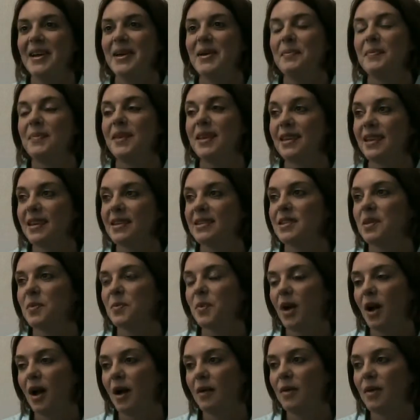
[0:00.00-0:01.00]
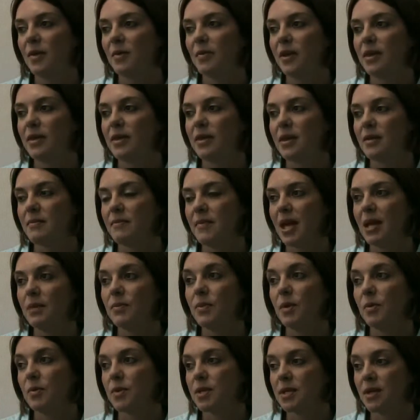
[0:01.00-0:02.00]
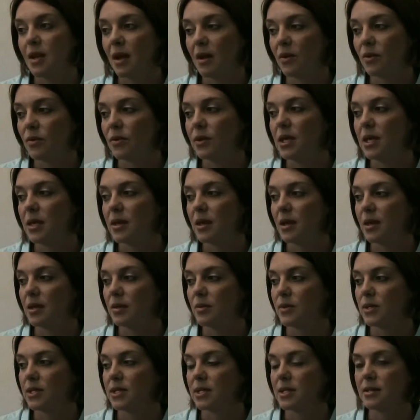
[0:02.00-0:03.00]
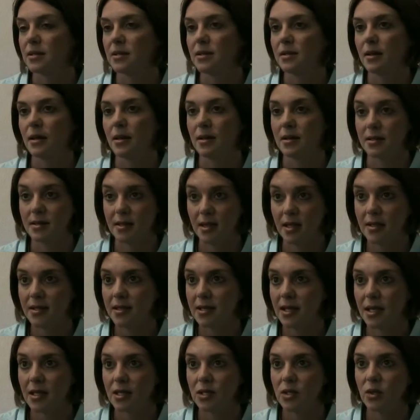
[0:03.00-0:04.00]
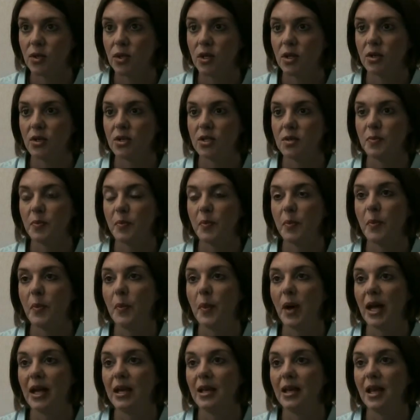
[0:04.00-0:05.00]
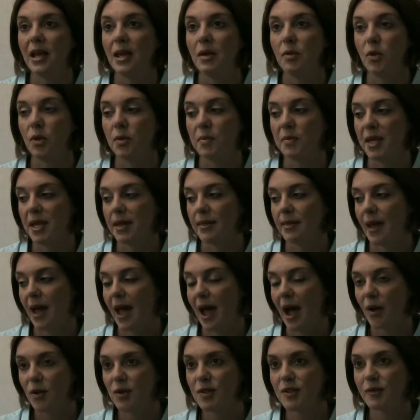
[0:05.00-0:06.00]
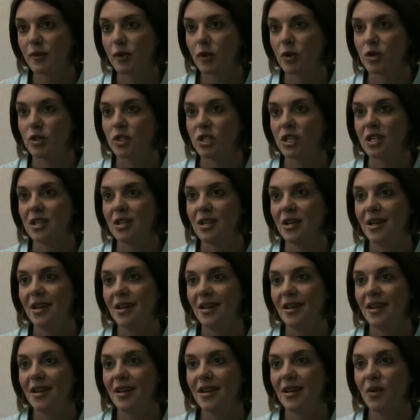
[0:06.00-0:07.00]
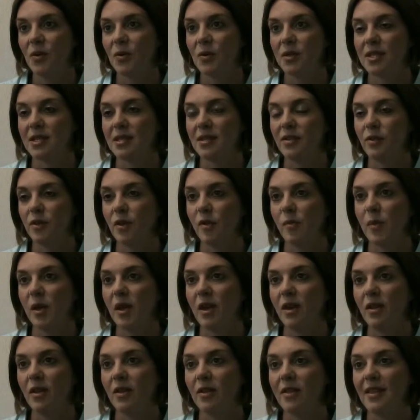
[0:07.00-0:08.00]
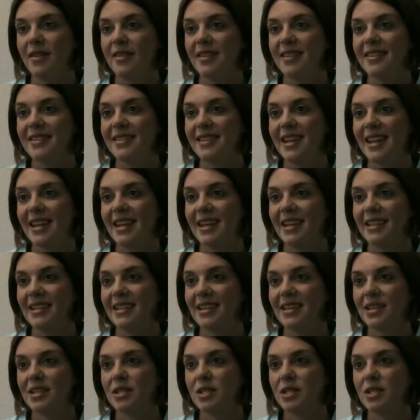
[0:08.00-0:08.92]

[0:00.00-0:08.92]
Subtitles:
Because the problem with the amendment was not only that it was going to sunset in 2 years, but it would mean the House version was a different bill than the Senate.